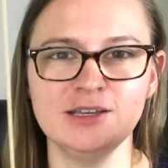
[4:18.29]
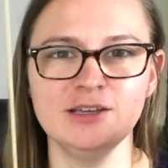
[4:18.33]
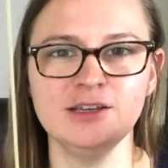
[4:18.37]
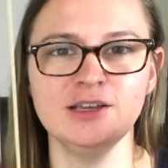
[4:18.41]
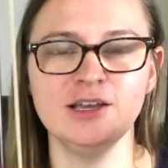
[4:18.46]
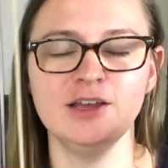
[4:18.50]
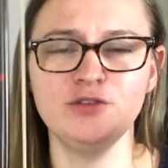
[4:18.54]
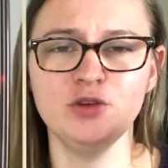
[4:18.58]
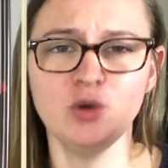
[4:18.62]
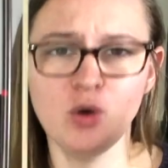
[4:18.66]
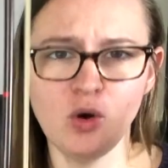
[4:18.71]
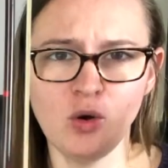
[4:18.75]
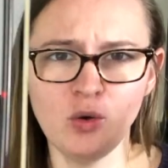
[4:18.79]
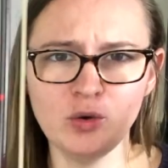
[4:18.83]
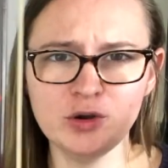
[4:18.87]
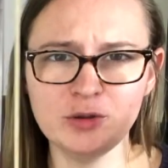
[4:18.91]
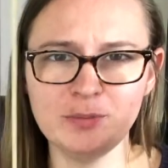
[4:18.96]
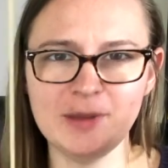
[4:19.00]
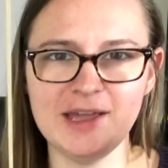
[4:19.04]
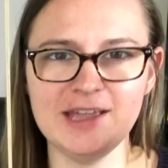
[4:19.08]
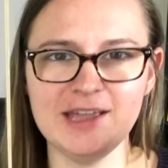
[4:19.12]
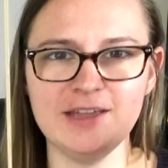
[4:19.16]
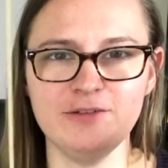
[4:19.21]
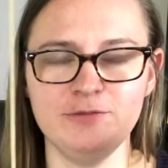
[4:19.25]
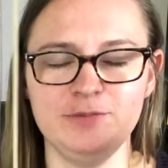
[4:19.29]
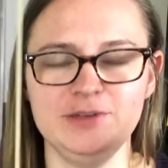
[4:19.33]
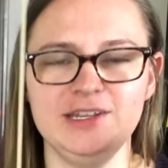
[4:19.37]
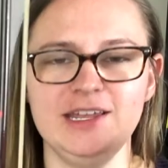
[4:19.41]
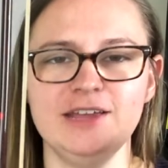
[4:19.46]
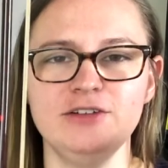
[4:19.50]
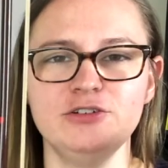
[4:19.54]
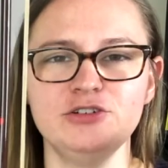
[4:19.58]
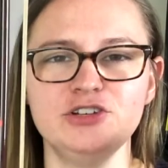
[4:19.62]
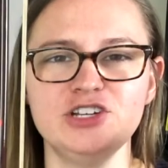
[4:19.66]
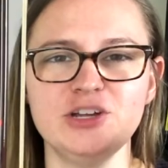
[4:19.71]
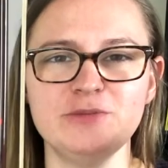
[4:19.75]
If you hold a bag of
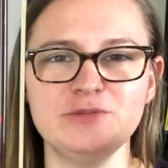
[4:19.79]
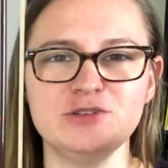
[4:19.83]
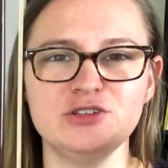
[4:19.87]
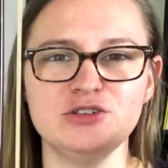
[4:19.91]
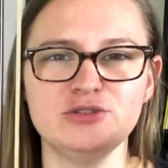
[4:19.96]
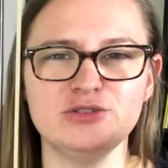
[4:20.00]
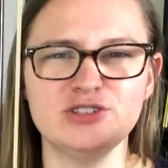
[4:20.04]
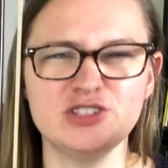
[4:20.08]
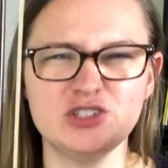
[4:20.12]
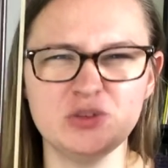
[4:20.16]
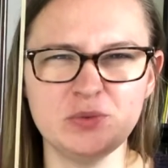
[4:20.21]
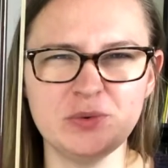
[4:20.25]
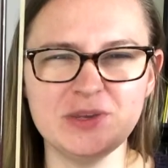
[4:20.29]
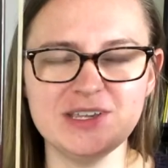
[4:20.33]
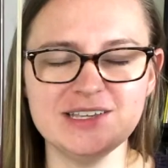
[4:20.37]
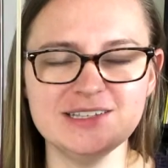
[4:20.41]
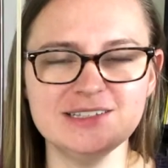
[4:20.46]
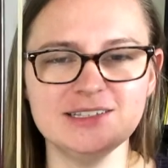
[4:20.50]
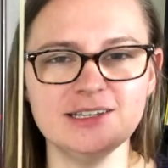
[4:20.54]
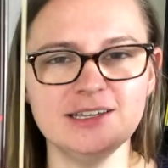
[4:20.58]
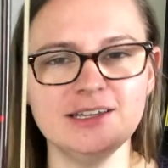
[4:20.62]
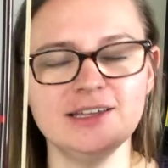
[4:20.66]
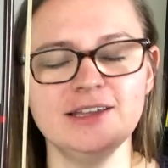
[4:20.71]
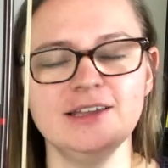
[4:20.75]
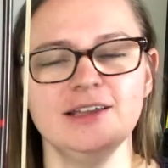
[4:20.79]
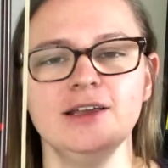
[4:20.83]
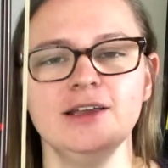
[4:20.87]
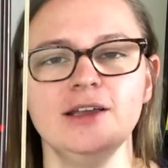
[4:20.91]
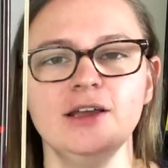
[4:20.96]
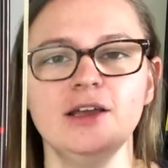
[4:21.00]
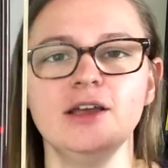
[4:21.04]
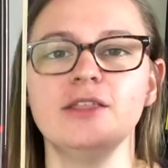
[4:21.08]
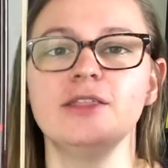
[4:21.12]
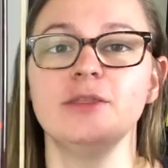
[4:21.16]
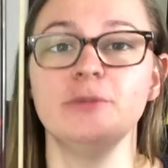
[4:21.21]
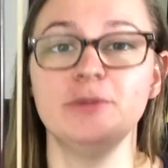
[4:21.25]
potato chips and you squeeze it,
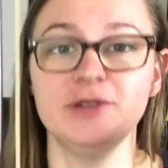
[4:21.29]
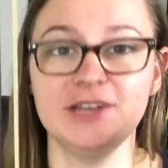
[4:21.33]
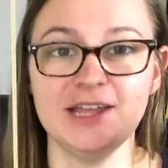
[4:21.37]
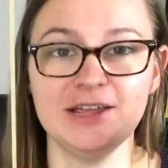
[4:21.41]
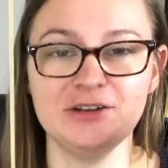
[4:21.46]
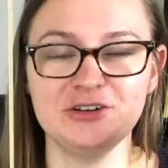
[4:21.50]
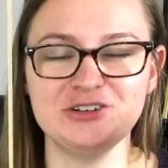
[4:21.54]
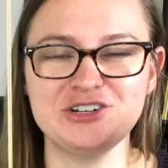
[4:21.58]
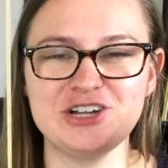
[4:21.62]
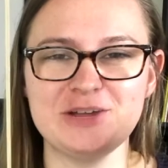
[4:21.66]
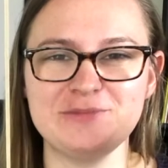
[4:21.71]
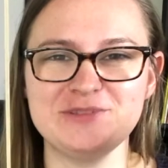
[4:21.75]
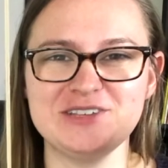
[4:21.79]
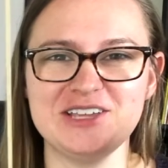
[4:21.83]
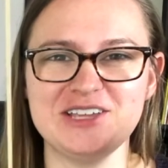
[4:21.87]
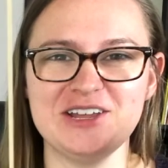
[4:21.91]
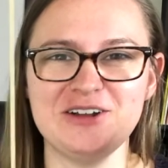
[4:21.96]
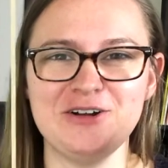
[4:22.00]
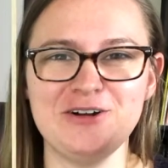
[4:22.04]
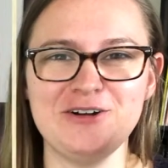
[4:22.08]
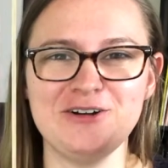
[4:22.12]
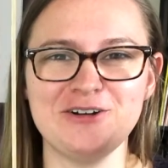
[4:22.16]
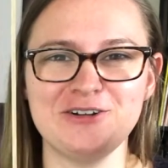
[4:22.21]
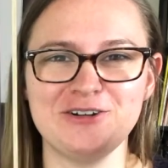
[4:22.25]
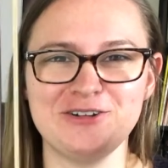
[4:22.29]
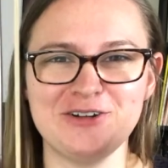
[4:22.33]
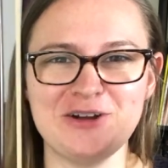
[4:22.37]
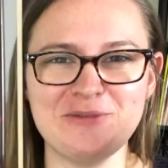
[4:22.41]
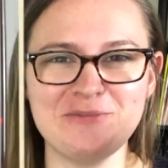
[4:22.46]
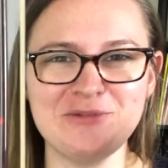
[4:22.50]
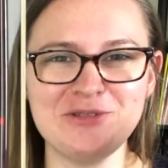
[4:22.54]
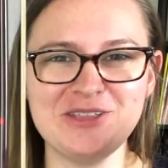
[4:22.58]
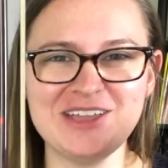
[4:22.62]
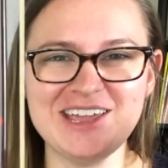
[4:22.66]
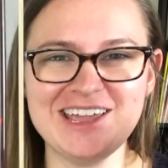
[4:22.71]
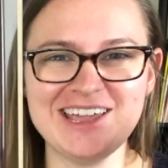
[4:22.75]
the potato chips get all
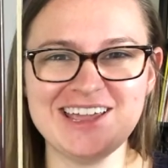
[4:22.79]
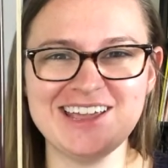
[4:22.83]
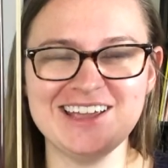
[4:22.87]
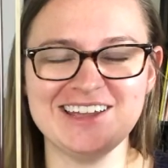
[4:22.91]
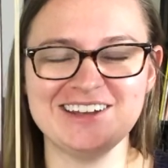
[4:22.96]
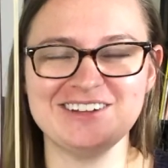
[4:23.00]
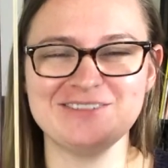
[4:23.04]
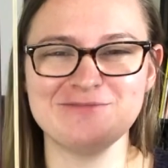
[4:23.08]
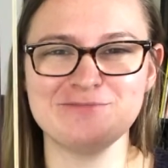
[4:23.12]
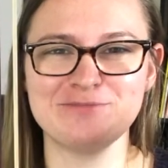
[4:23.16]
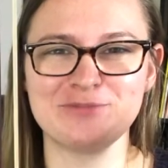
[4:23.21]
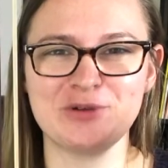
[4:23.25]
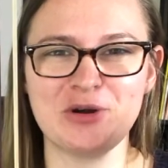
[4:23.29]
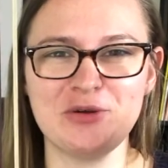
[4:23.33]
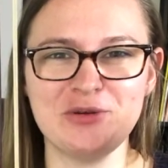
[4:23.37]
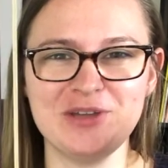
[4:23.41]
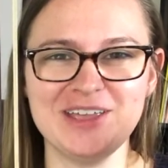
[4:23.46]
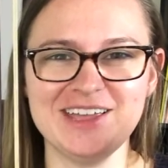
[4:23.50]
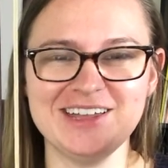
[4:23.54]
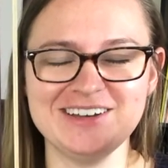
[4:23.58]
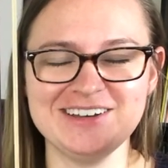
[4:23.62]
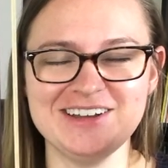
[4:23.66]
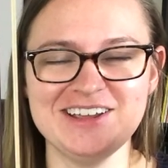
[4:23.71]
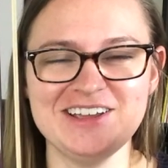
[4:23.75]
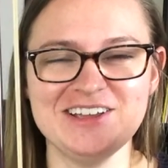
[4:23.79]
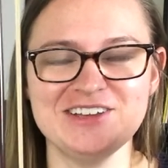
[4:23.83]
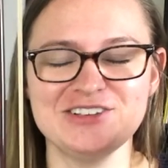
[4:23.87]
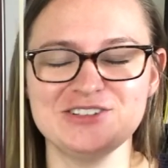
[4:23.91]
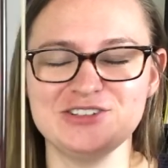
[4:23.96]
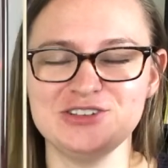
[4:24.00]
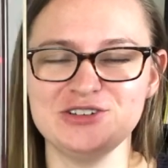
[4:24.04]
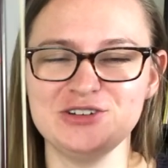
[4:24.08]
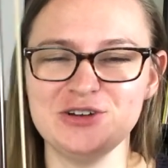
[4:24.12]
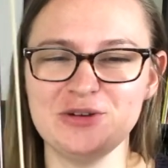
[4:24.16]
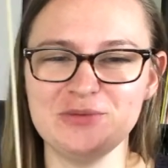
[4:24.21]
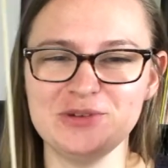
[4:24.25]
crumbly and broken, so
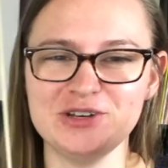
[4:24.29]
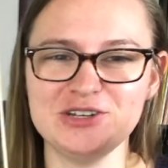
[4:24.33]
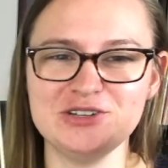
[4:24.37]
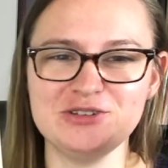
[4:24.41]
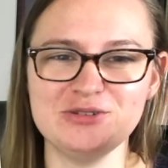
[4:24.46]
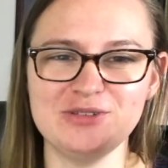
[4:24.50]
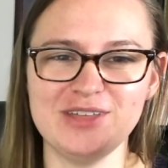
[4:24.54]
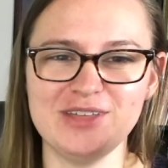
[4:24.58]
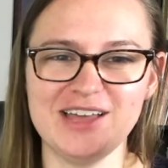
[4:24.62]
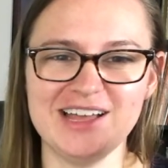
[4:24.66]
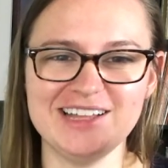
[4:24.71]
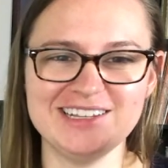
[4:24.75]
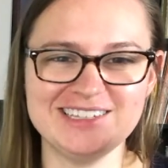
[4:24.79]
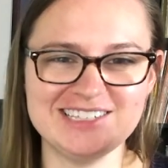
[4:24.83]
you don't want to do that.